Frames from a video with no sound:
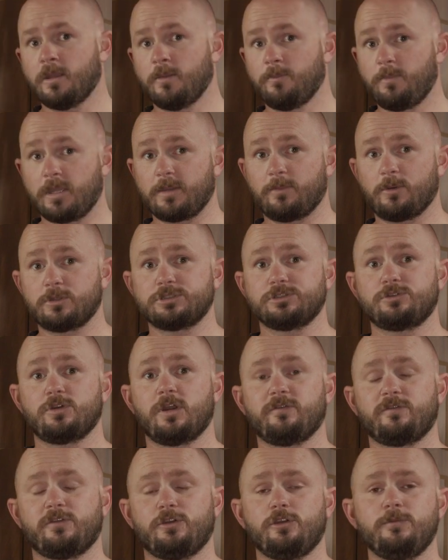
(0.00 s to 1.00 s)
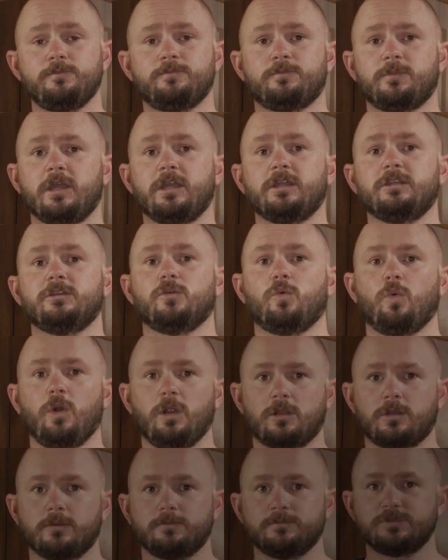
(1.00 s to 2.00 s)
Pick a box that's right for you, and
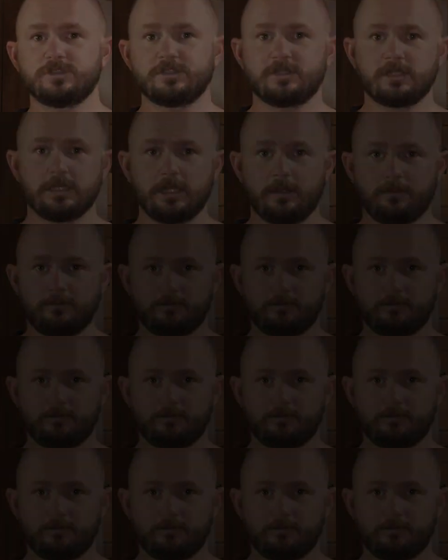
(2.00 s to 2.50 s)
welcome to the club.